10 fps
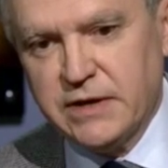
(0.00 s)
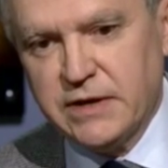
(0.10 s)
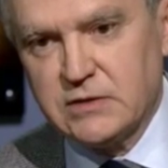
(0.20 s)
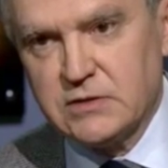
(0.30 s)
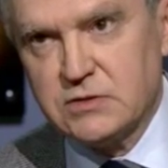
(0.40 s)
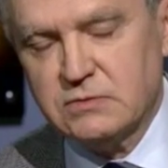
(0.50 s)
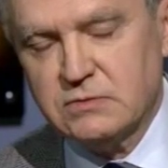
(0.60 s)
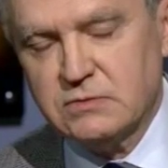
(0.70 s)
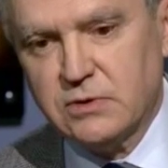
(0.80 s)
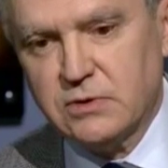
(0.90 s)

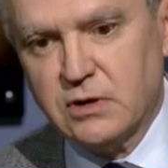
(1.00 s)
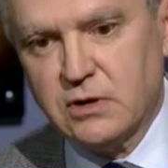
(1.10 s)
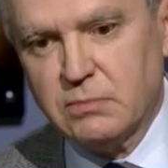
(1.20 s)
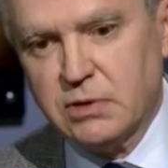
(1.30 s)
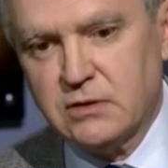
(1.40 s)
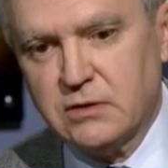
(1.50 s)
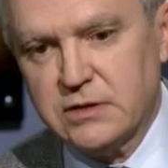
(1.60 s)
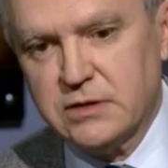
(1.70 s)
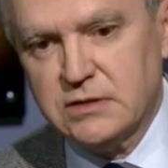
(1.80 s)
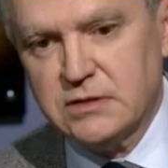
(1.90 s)
fix for our political